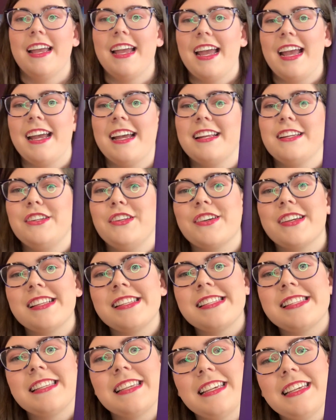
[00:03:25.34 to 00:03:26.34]
And you can
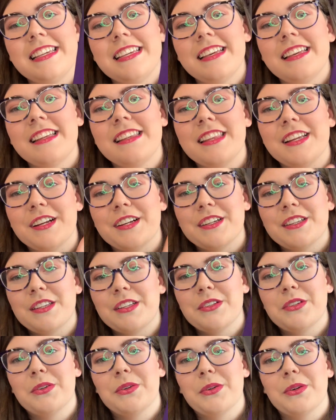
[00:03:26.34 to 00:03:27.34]
see their
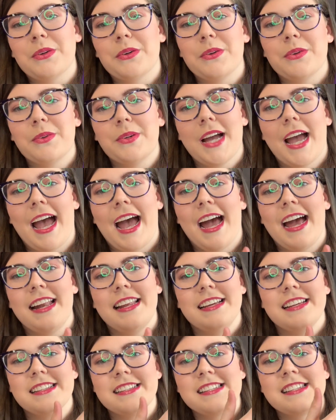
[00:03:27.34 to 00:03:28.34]
little
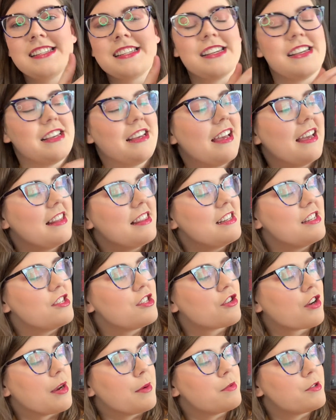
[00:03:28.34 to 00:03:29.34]
add-ins to the
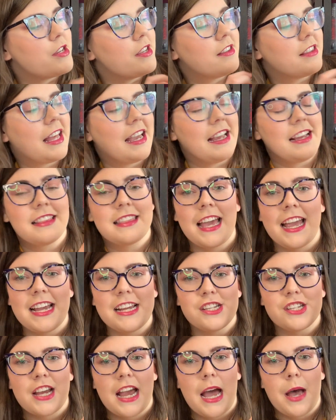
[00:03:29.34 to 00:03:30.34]
description, like the
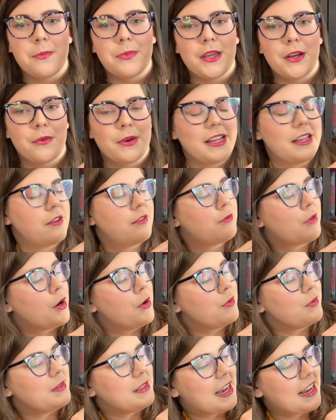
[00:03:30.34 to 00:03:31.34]
age gap, they
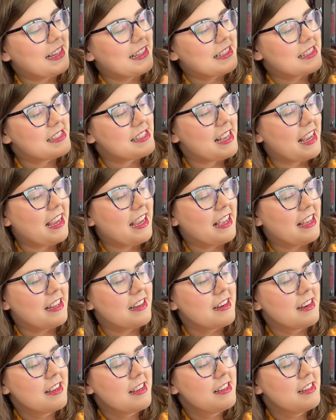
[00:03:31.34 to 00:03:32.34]
wrote yikes,
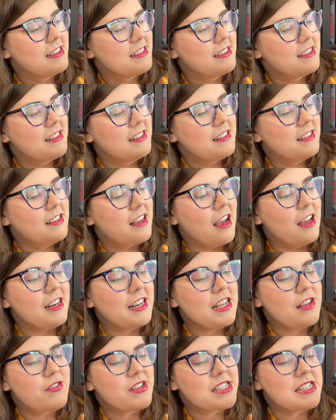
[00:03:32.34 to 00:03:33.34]
and
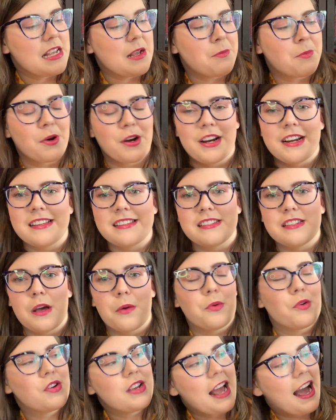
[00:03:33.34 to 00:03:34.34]
uneven temper is
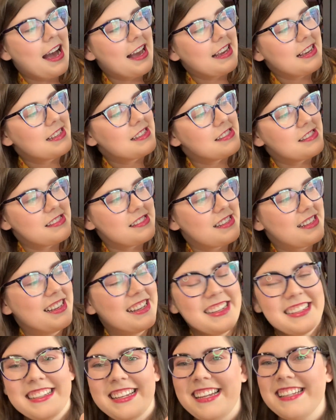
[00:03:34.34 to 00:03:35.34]
double yikes.
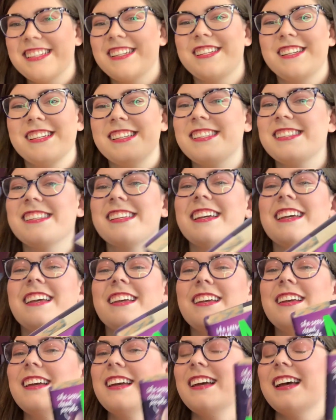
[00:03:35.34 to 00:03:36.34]
It's just,
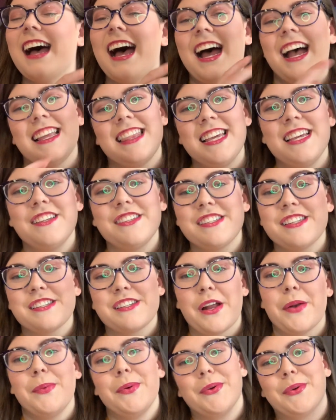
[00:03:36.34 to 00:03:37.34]
I think this is
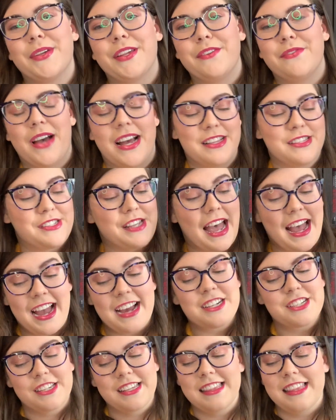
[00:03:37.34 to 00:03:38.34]
going to be really fun. So I
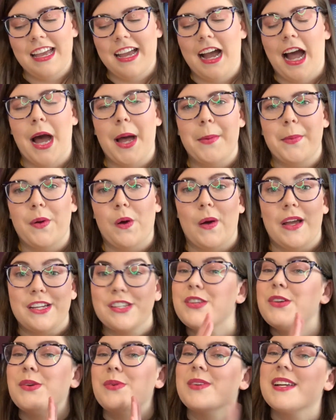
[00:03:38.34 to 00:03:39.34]
actually think I'm going
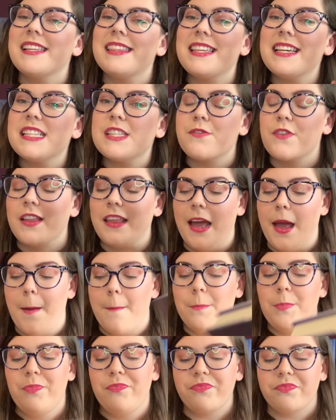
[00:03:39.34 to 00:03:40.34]
to read this for
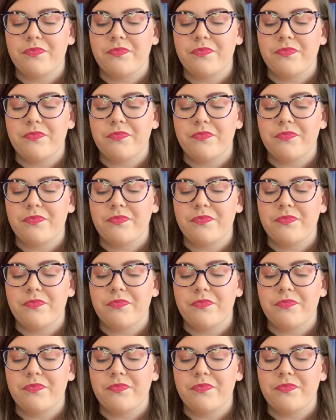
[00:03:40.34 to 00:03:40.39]
them.